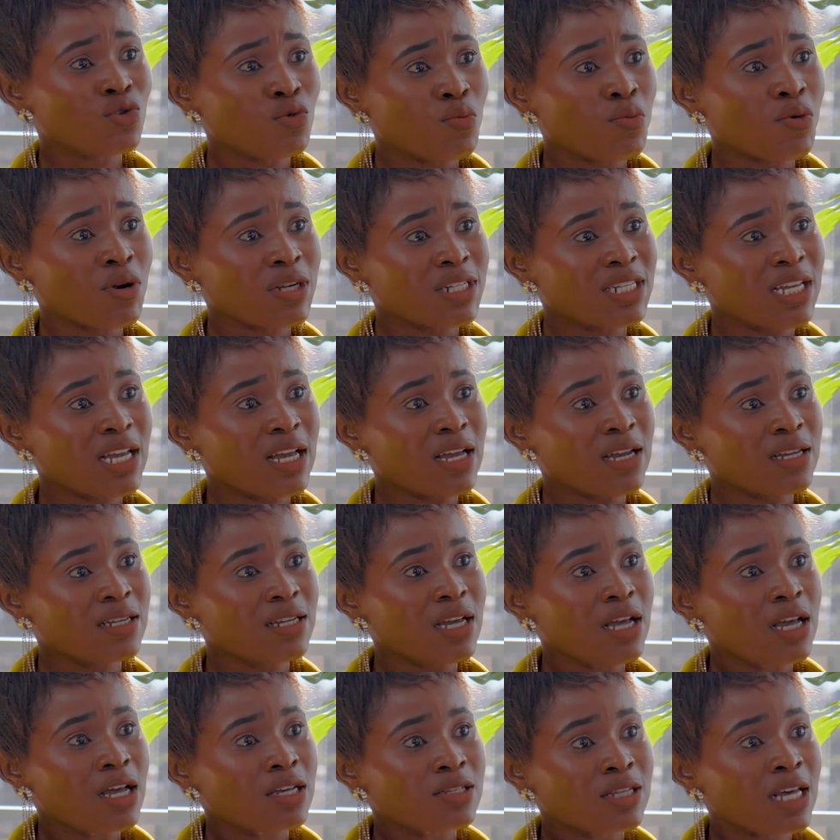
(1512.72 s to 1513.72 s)

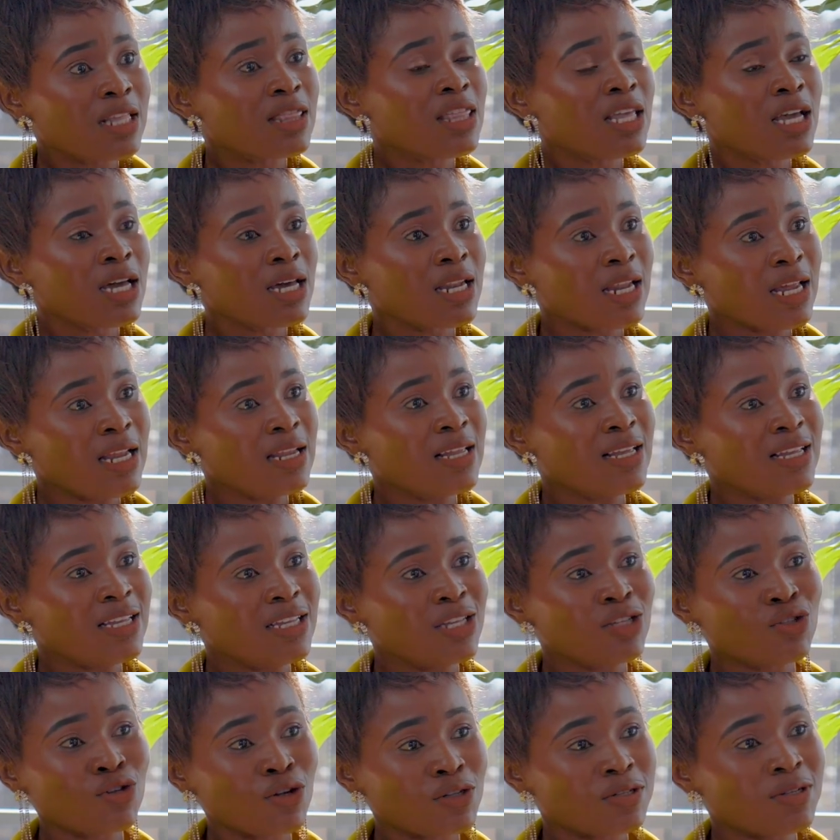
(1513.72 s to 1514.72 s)
protect. So I think
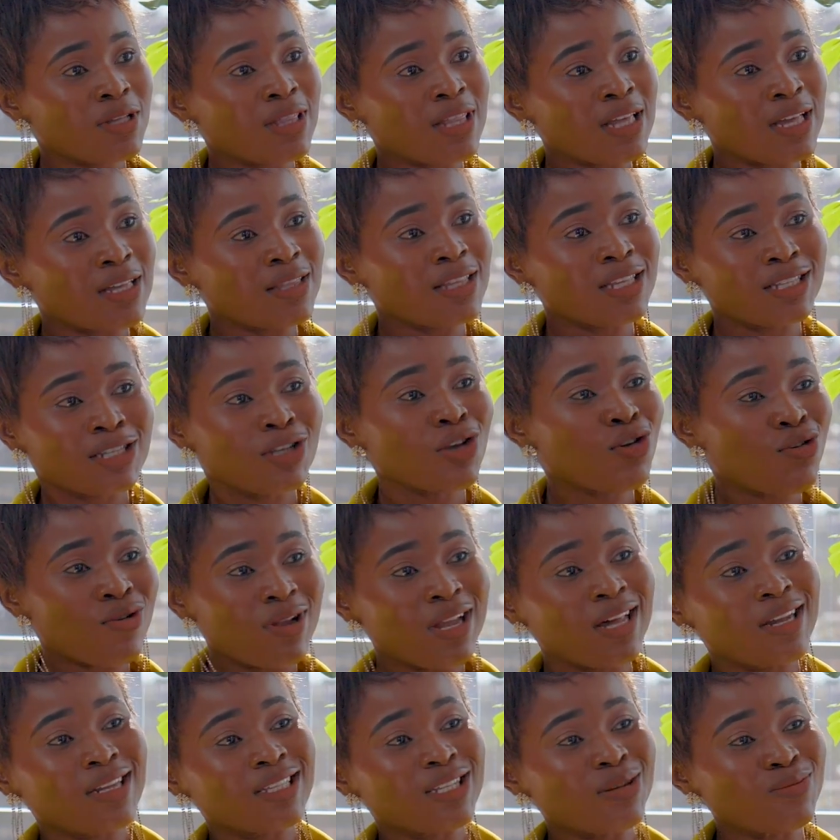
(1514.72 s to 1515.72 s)
really it's also the
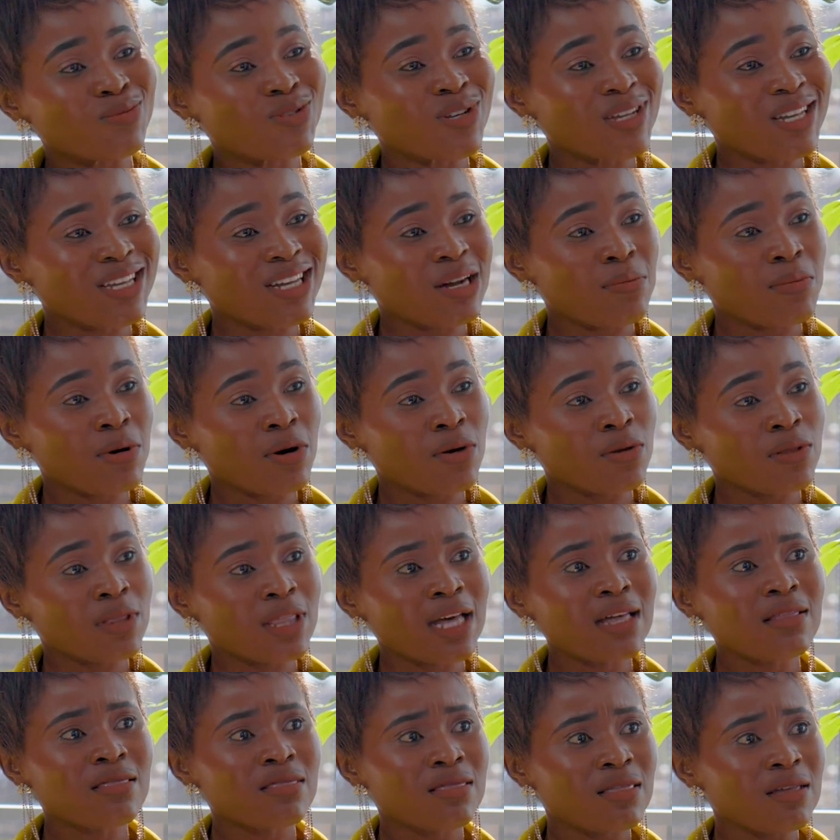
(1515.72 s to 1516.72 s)
circularity I'm talking about.
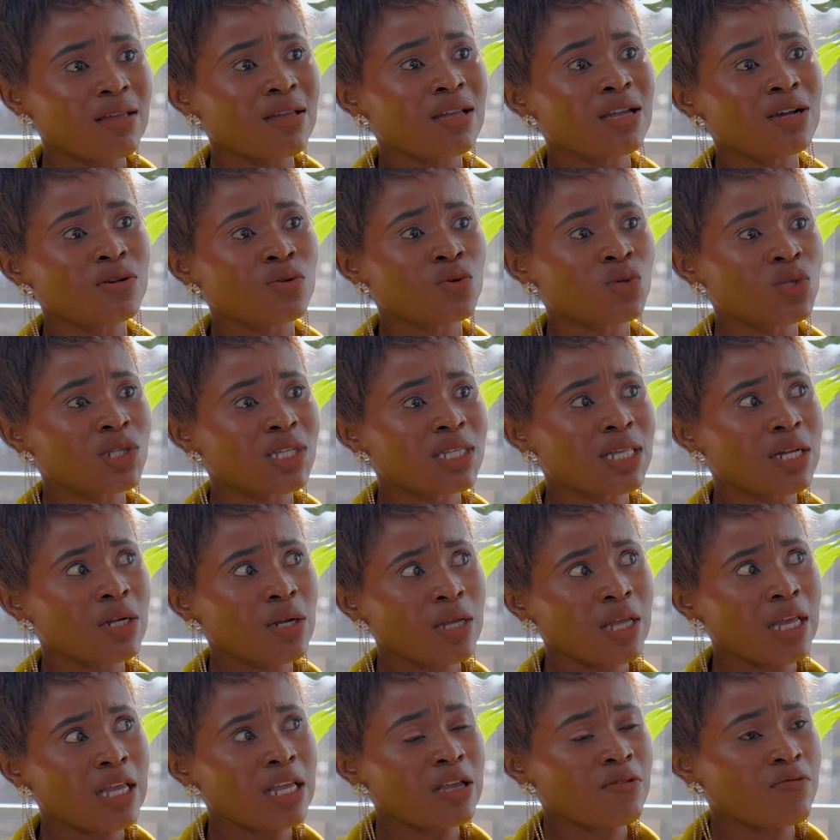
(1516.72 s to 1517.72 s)
That thinking to say that,
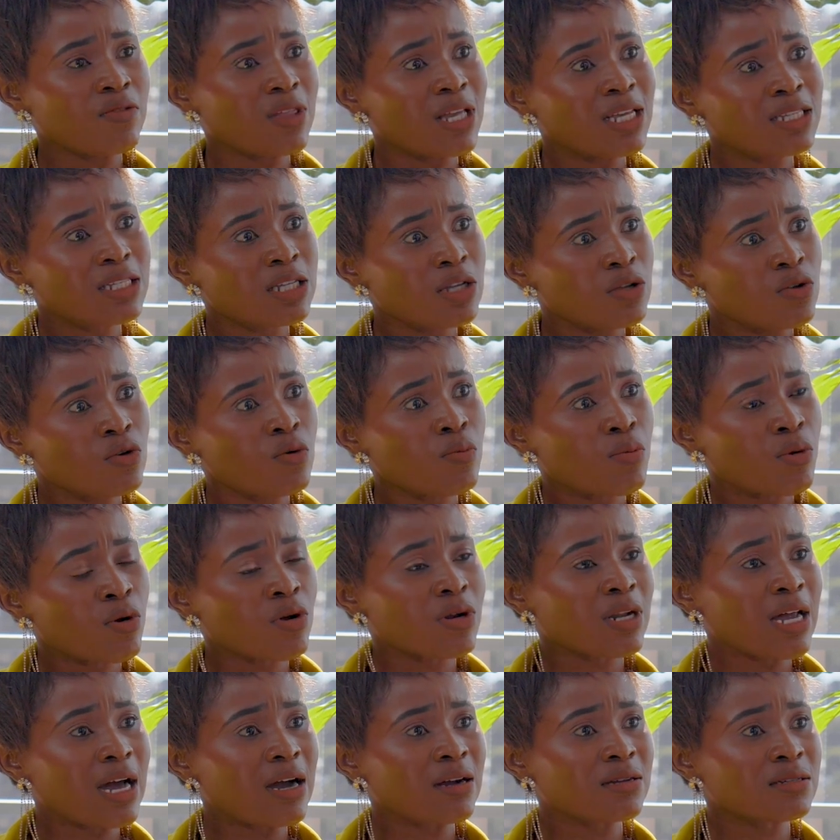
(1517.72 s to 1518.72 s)
okay, if there's a new
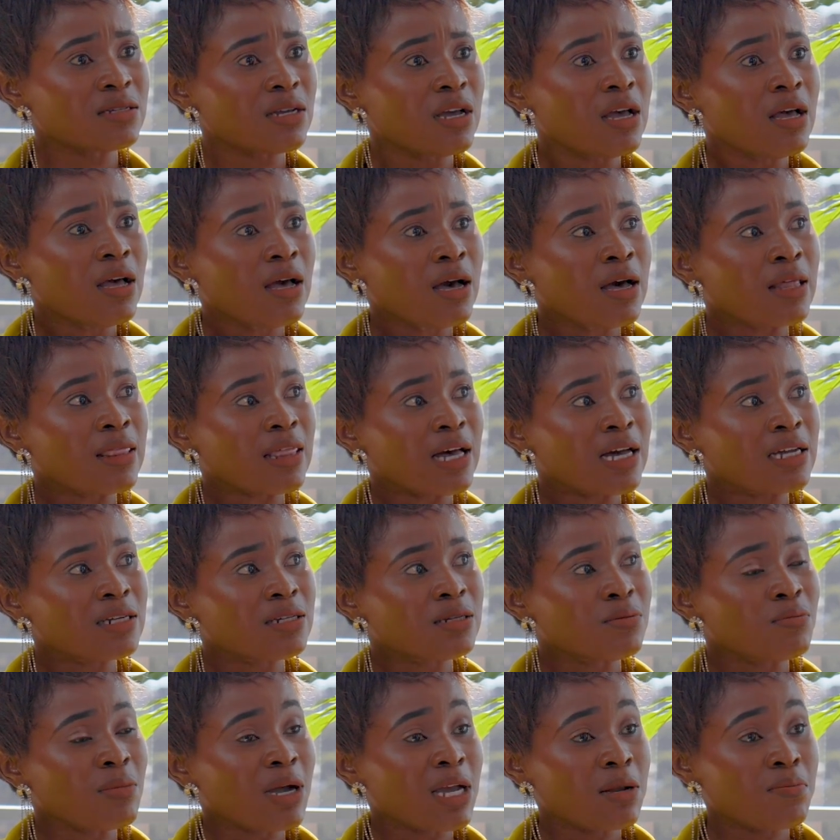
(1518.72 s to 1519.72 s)
product
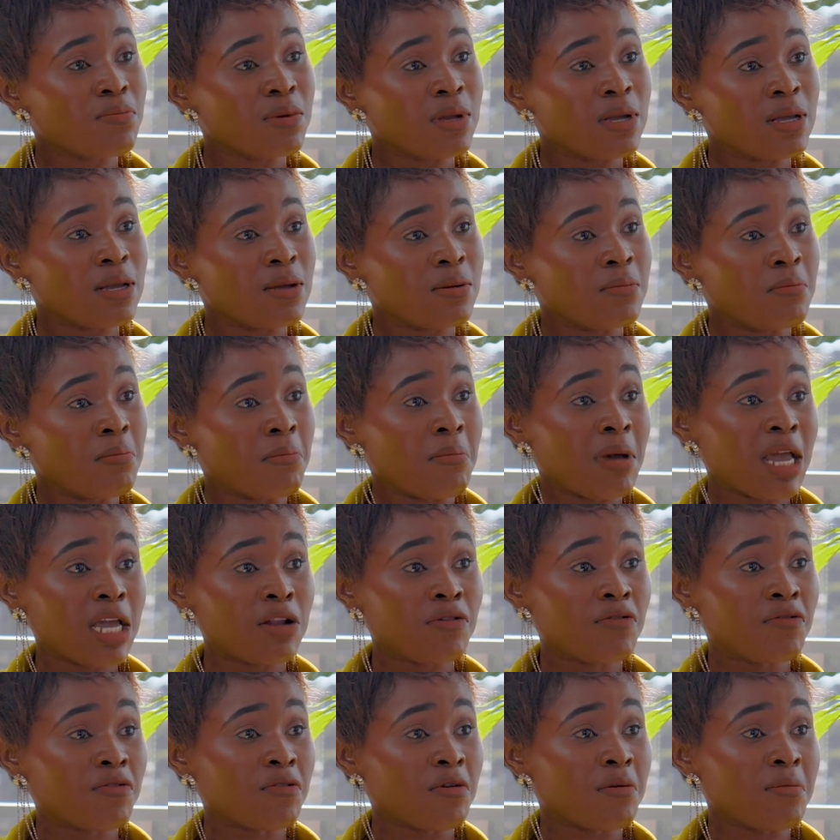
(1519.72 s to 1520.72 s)
that might be
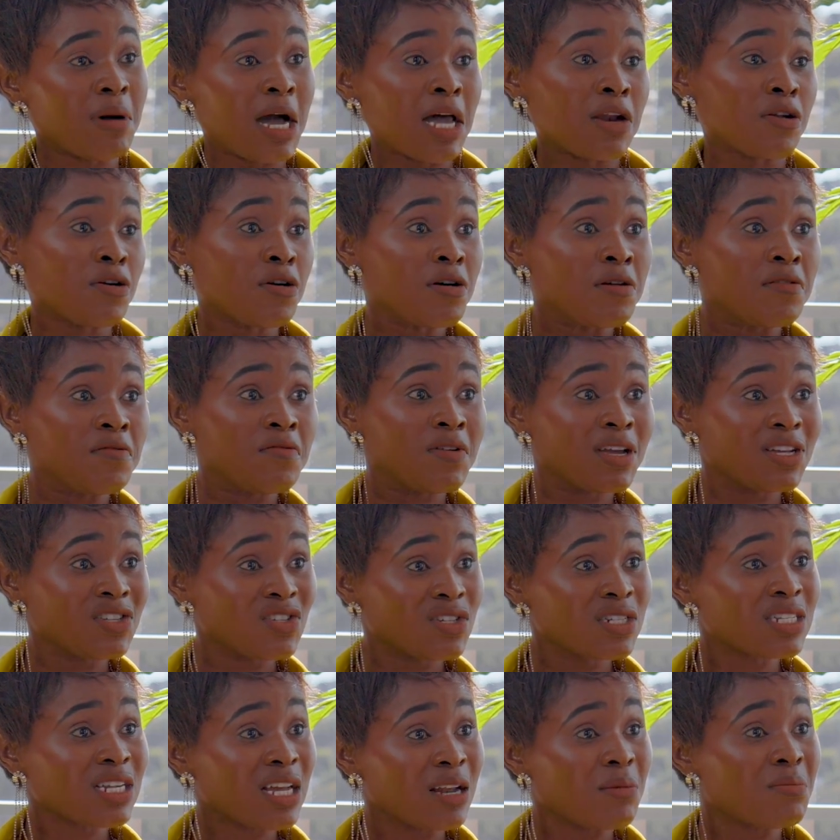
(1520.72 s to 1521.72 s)
made from
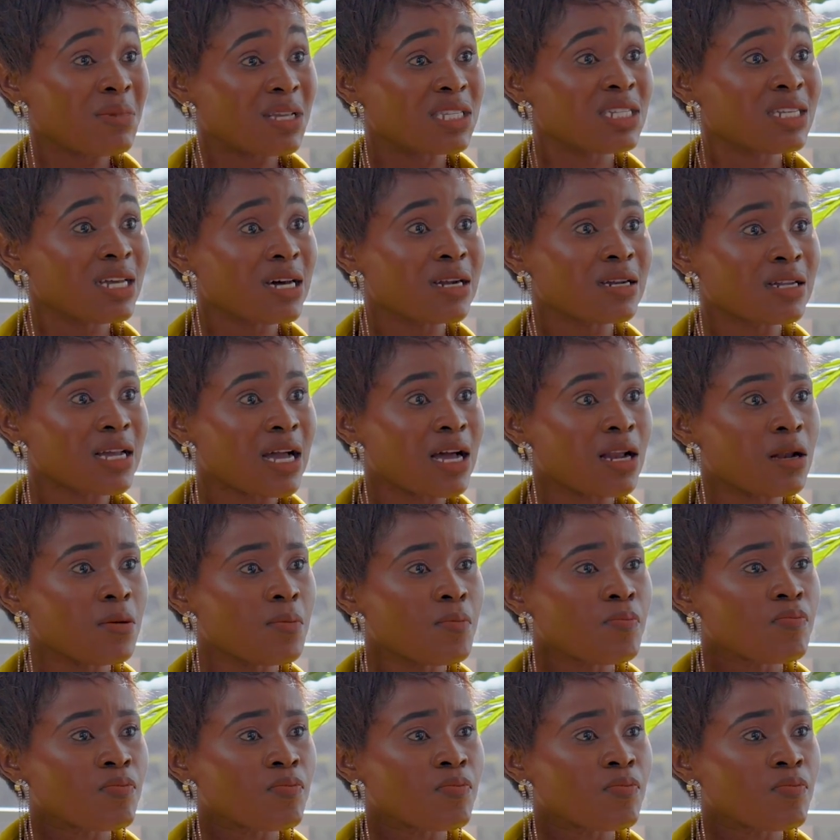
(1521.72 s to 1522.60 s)
unconventional material,